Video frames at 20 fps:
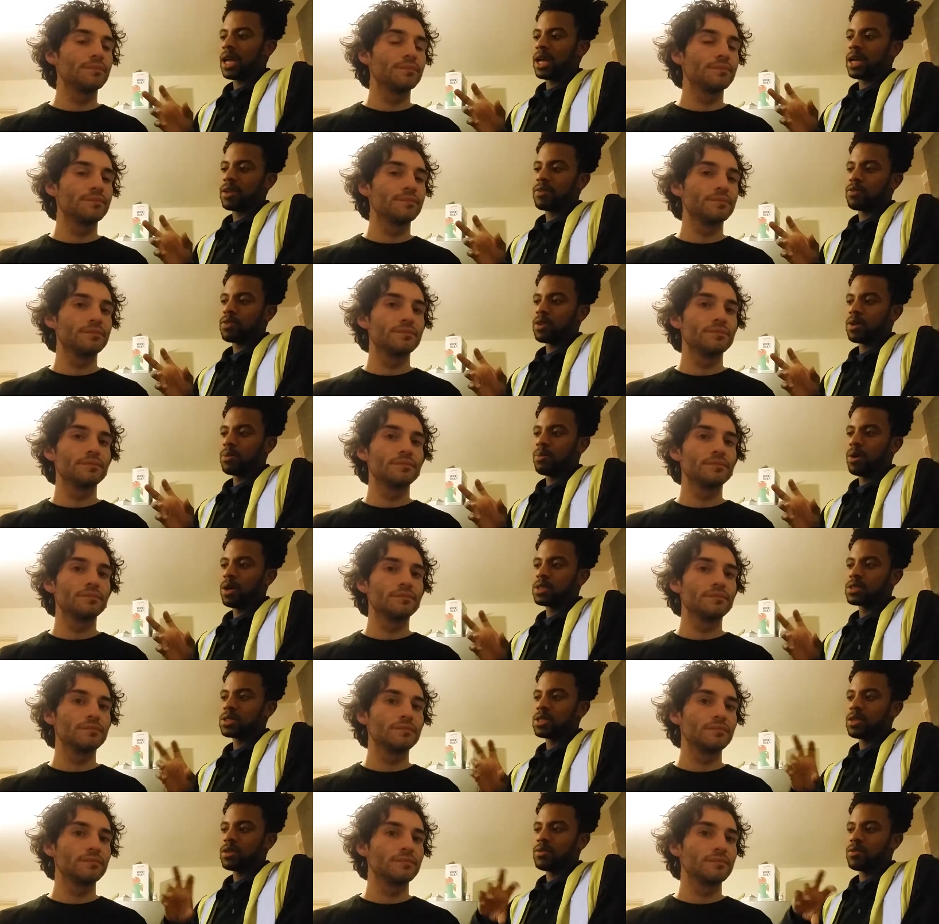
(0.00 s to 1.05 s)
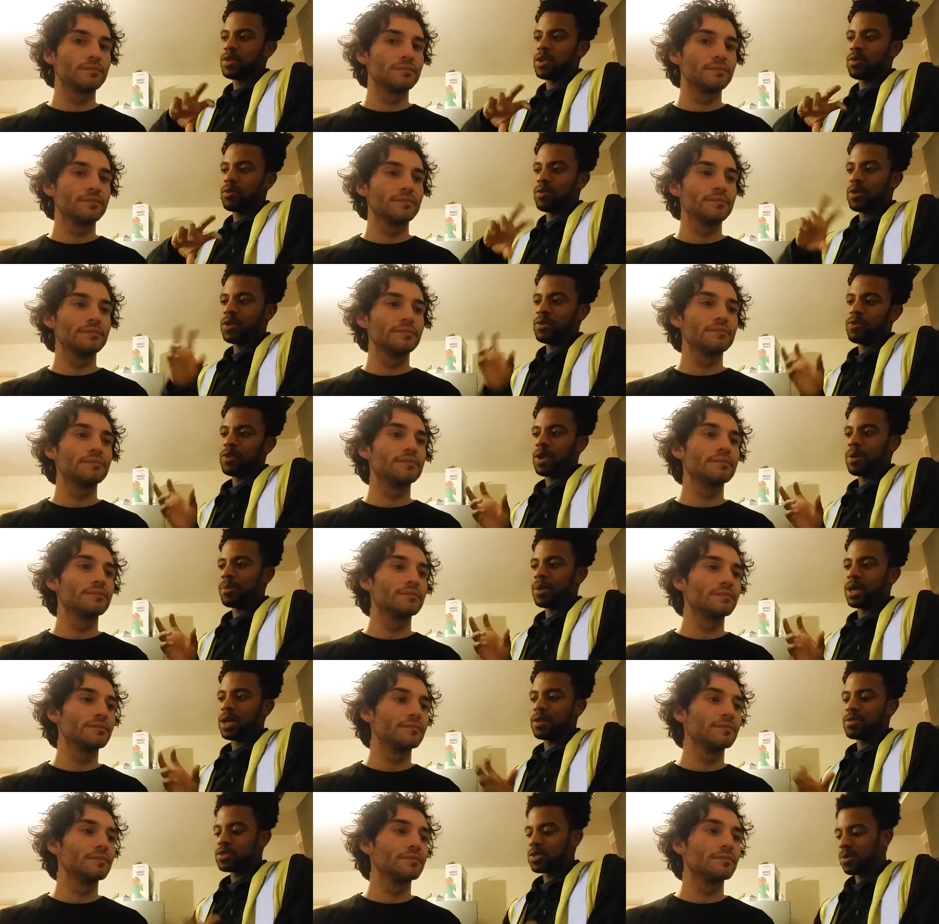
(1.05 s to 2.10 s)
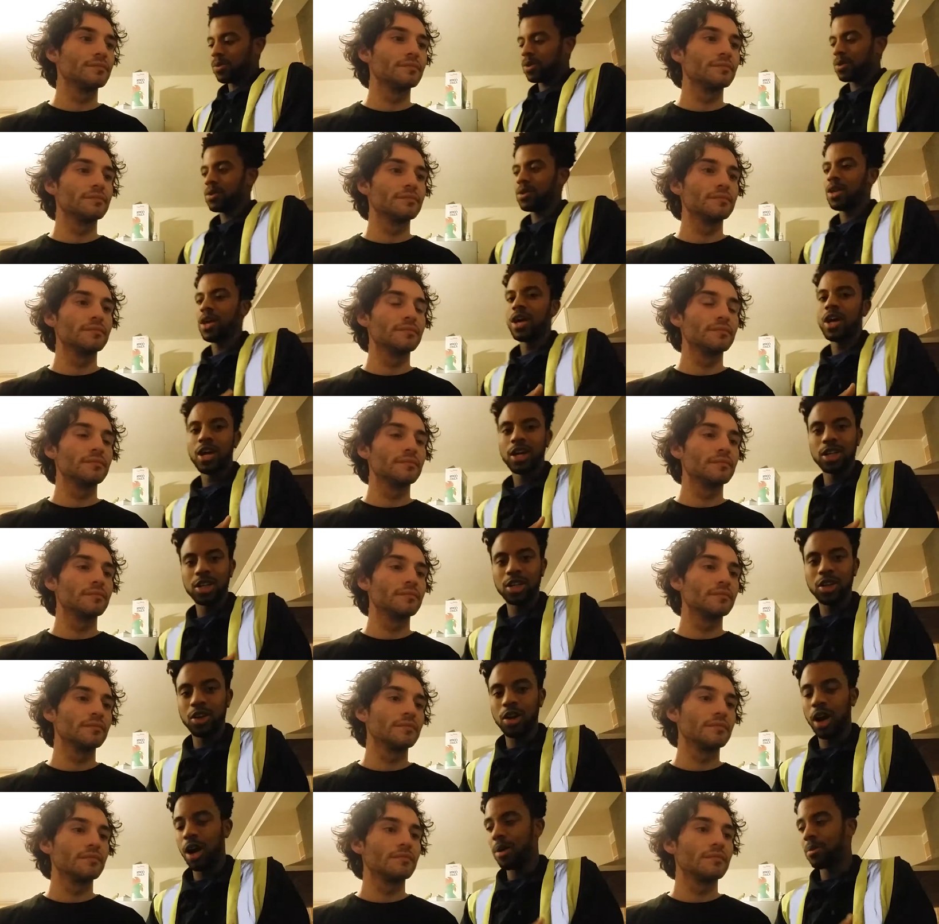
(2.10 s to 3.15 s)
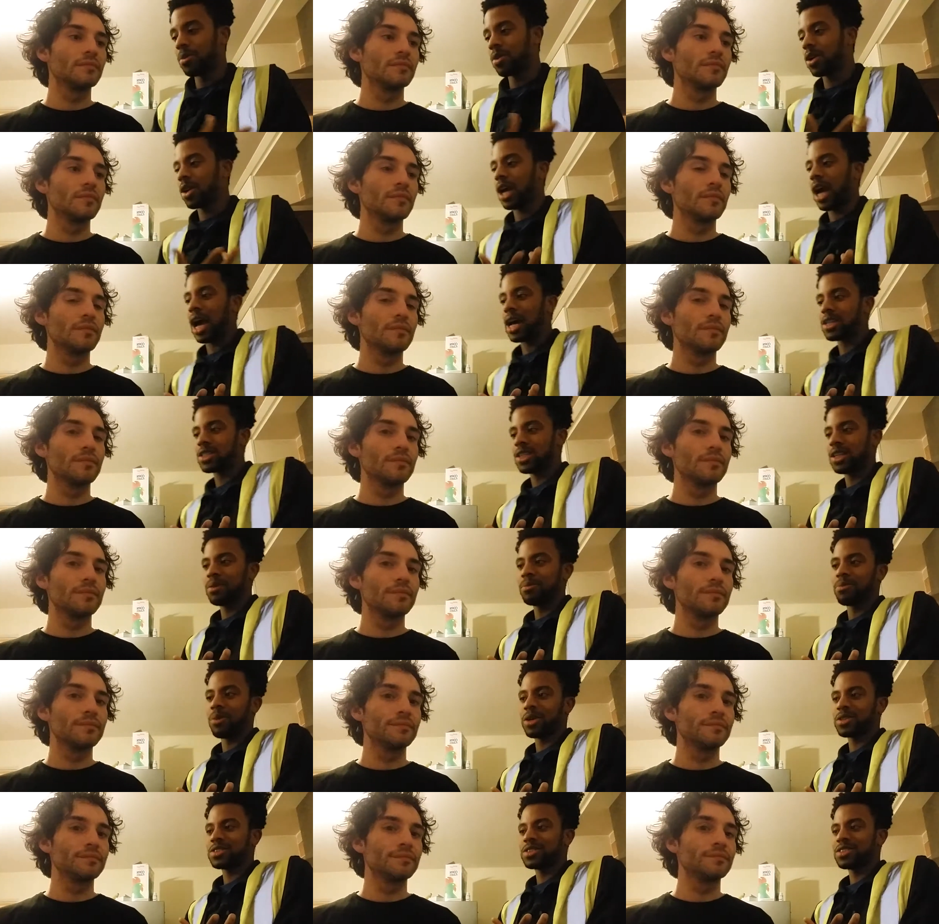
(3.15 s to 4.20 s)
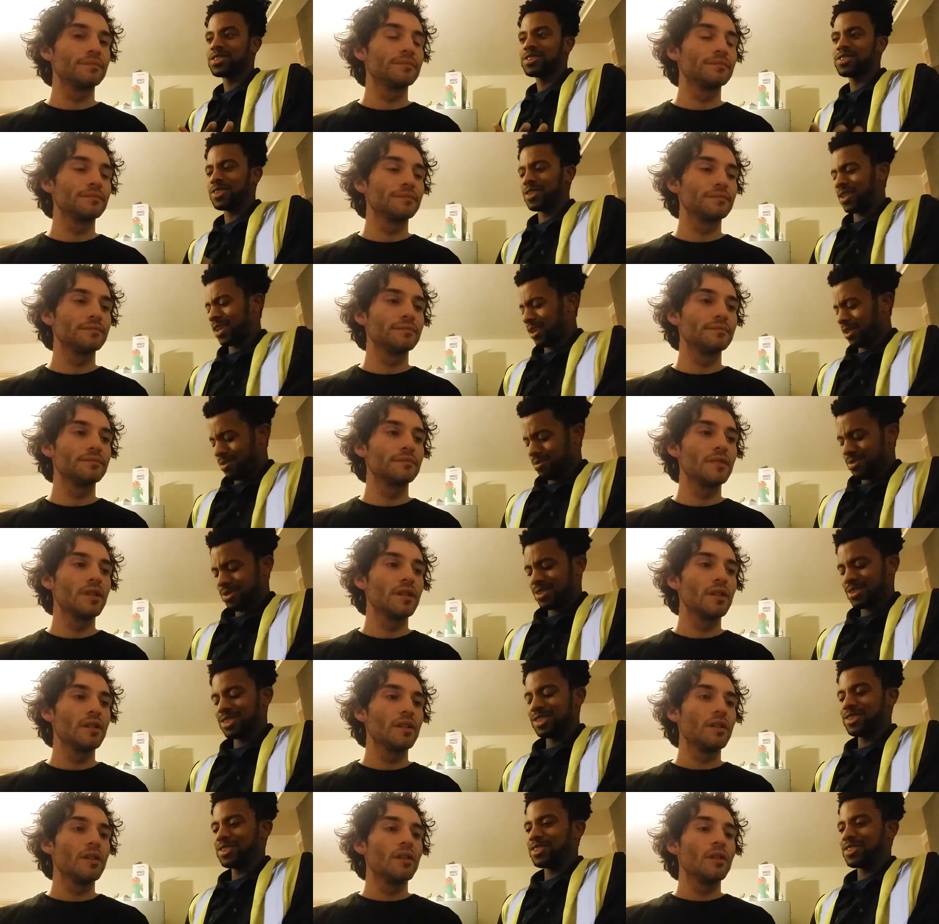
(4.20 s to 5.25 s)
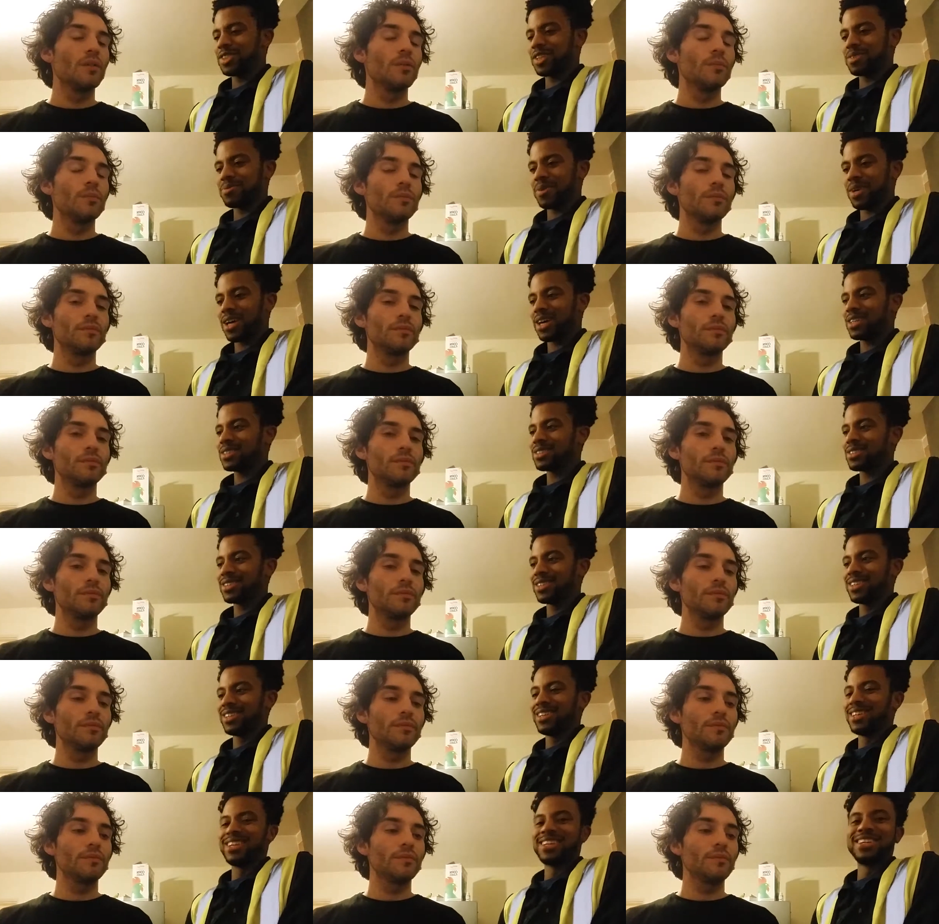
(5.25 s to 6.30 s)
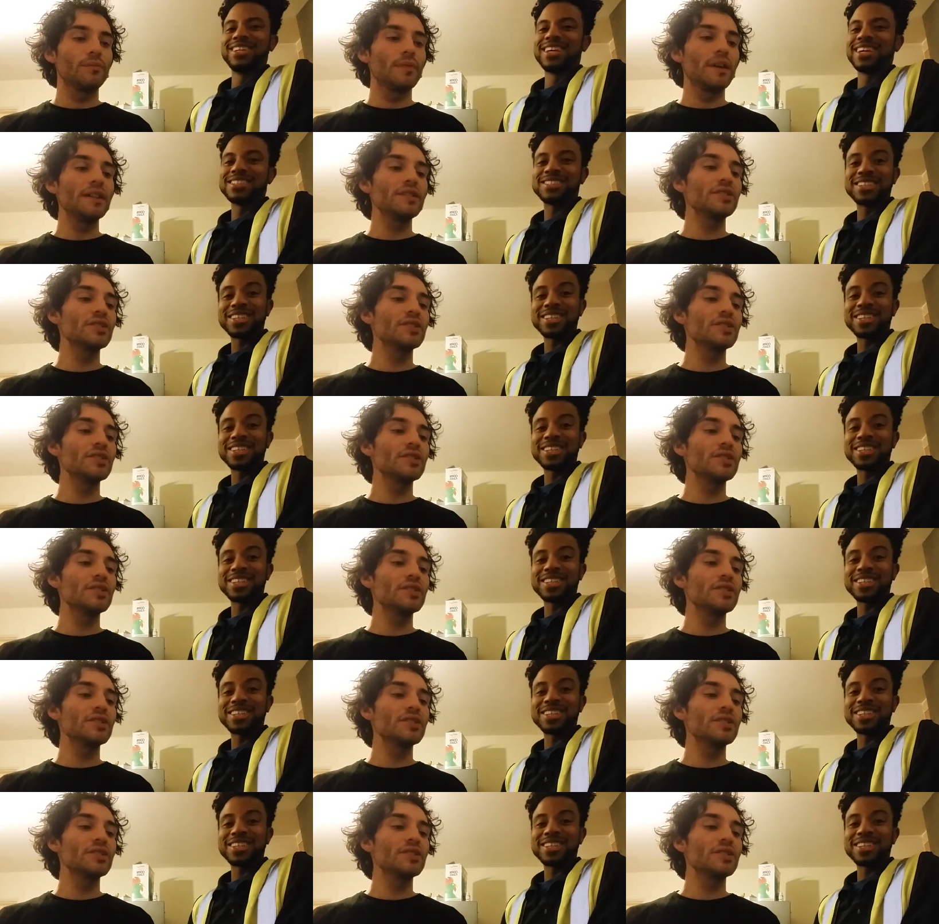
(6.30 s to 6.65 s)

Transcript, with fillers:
Speaker 1: a negative to a positive, and then hmm. reframing mm if someone um, casually brushes into you, like, "Did you touch my ass?" well,